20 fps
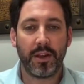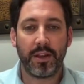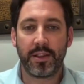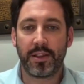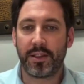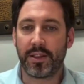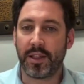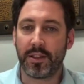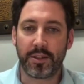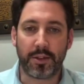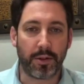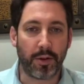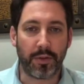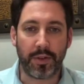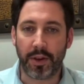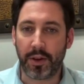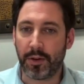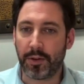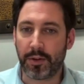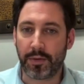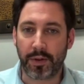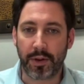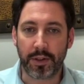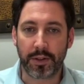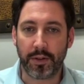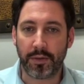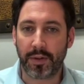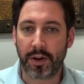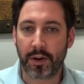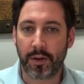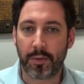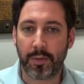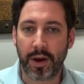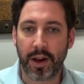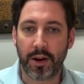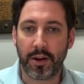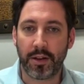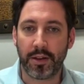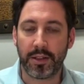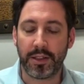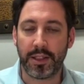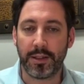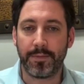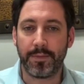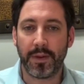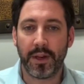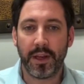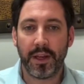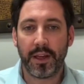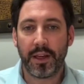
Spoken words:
center of the universe of our biology.